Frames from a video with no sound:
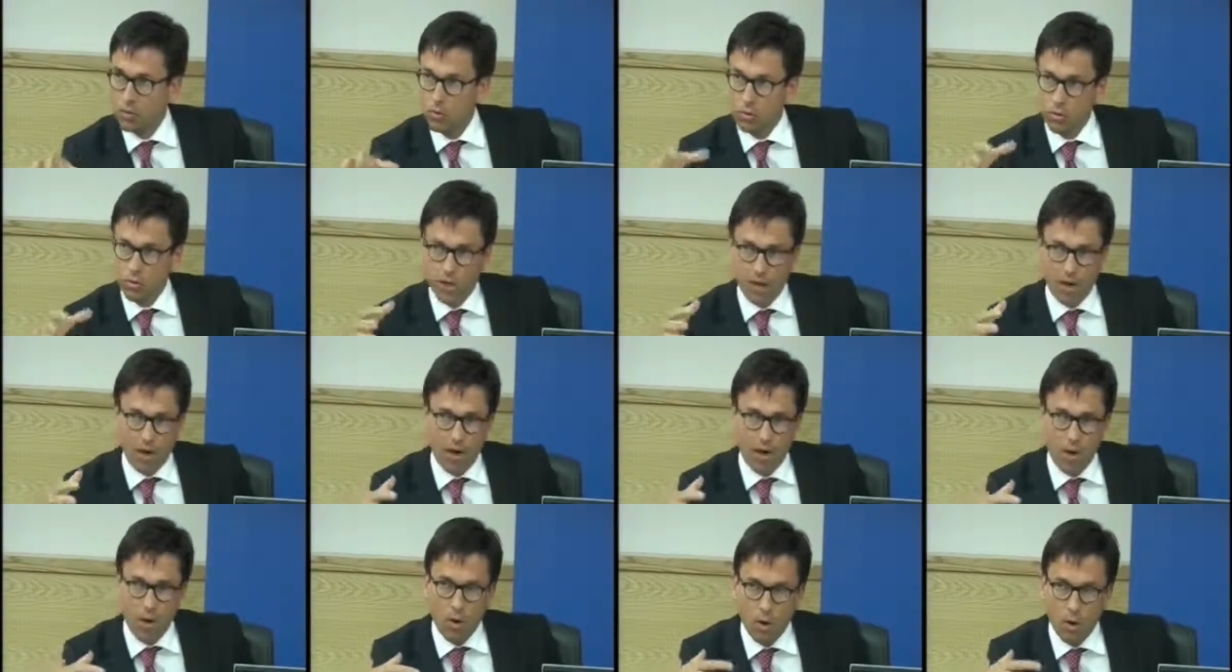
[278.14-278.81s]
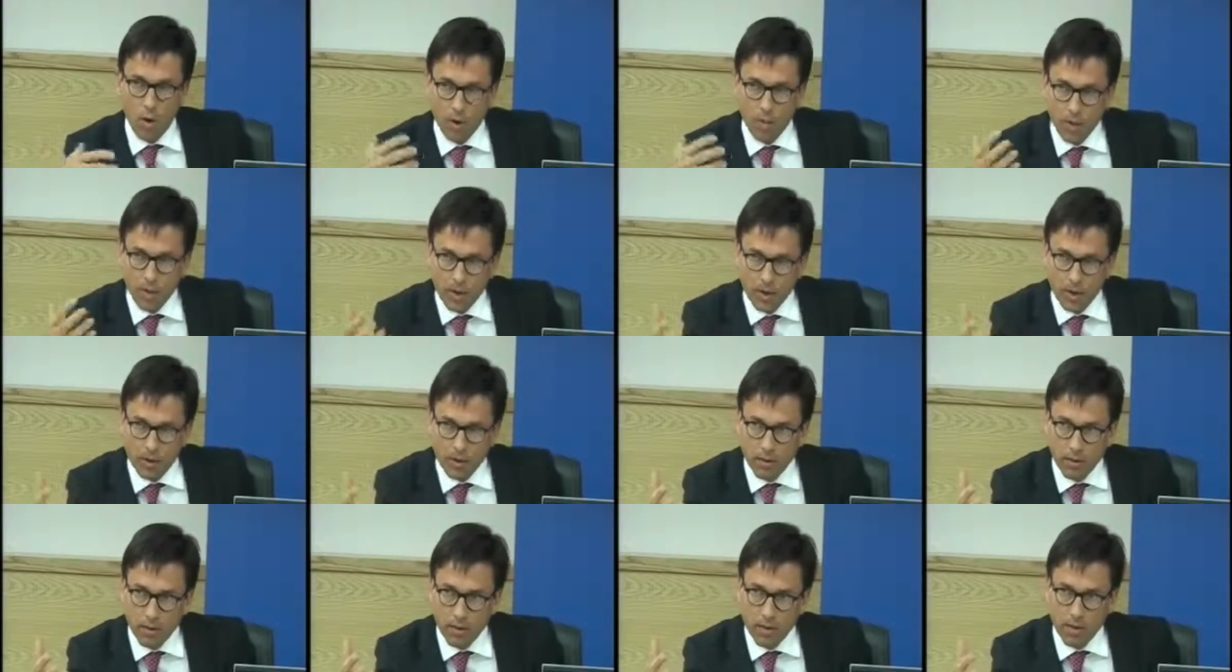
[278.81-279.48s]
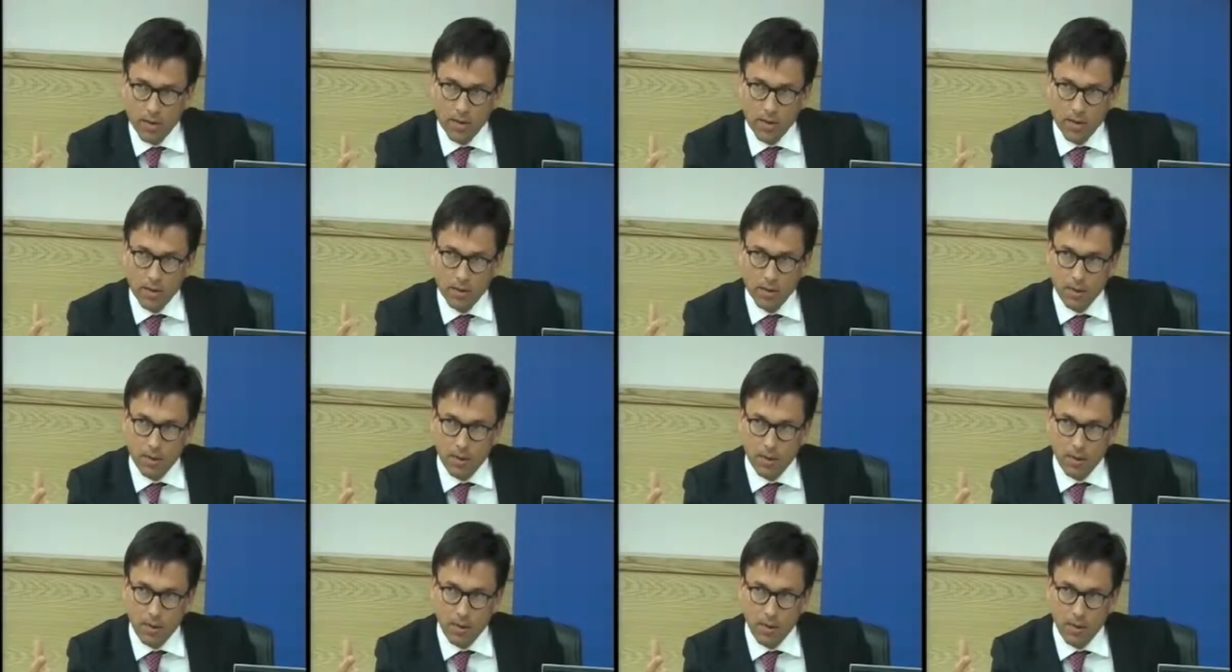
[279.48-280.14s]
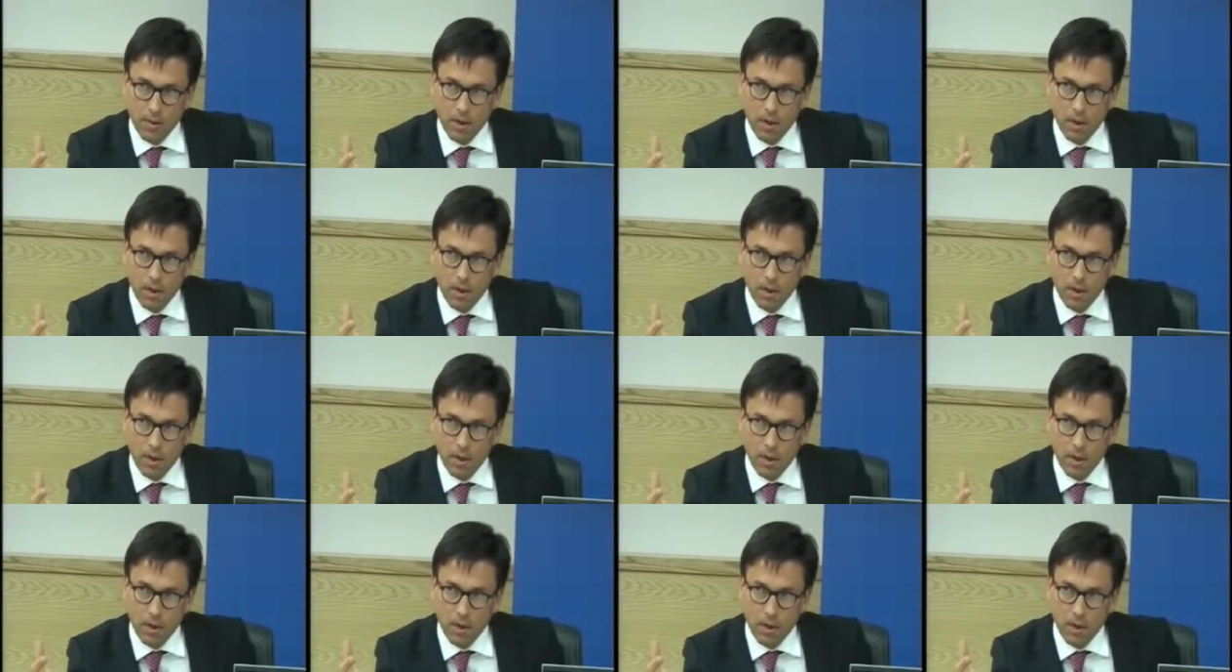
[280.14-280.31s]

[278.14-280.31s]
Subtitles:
we can lobby the ECB,